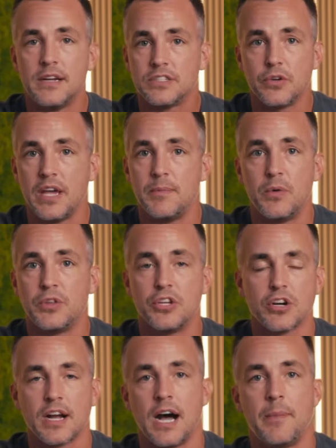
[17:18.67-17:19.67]
So hit me with
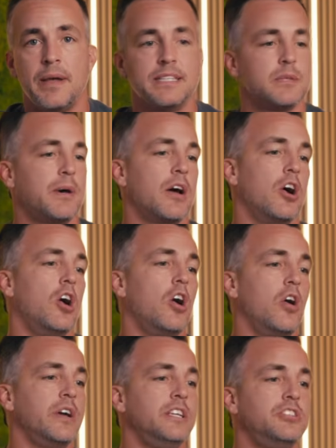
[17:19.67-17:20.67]
your comments about,
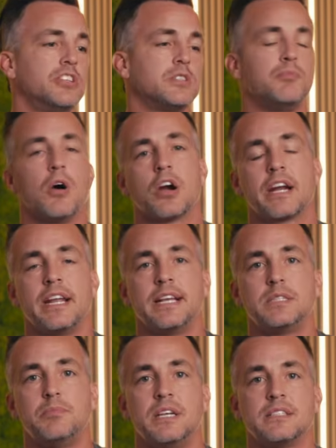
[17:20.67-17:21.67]
oh, he's just marketing
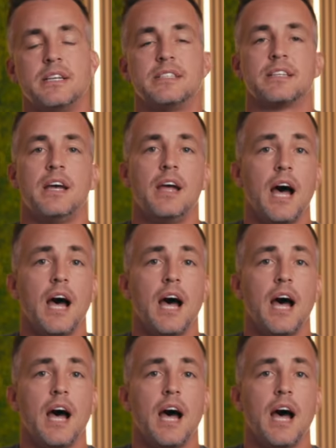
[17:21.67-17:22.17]
his business.